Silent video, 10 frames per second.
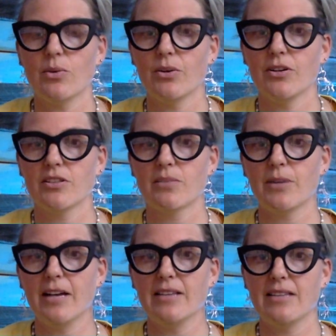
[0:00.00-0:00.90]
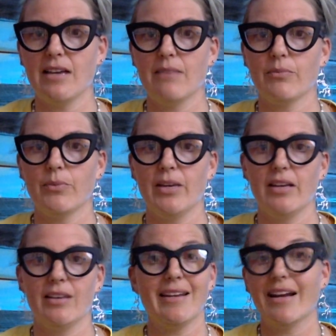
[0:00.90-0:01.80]
or surprise them
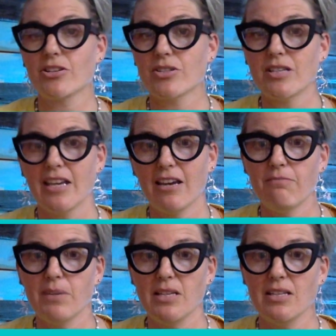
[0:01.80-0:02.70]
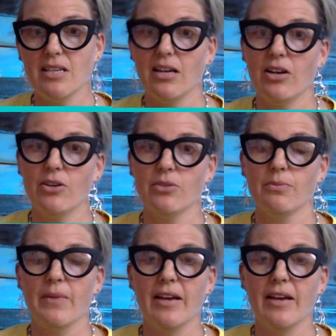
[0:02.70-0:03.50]
with an extra day of PTO,